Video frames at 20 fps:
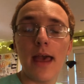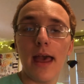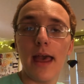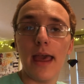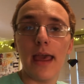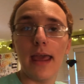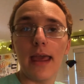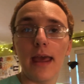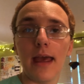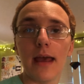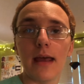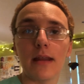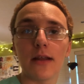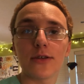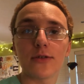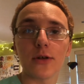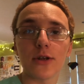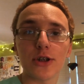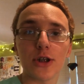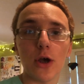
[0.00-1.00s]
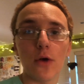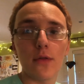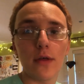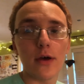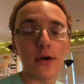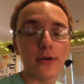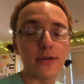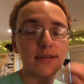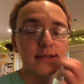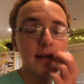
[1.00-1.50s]
and so I'll show
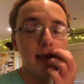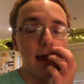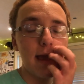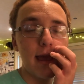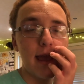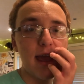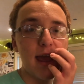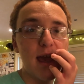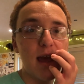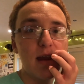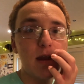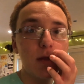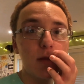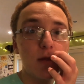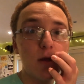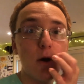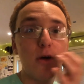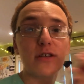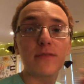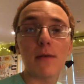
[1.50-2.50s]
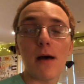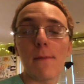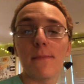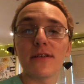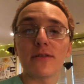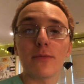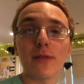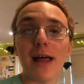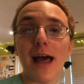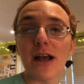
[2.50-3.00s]
those, and those
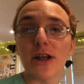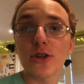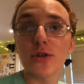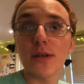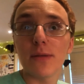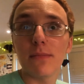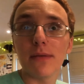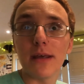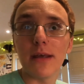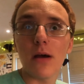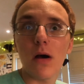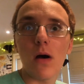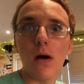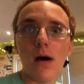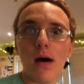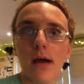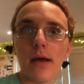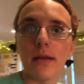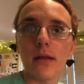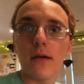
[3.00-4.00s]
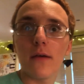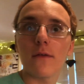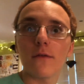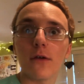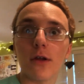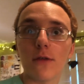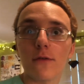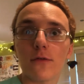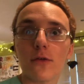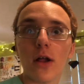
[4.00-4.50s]
puppets will actually be on
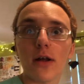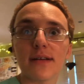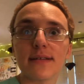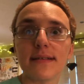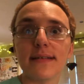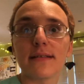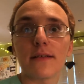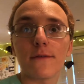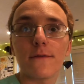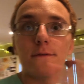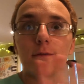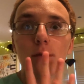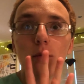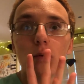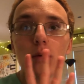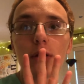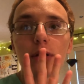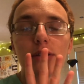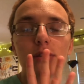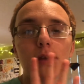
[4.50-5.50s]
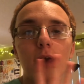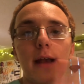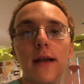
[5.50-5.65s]
Fun and Frolic Season 4, so yeah,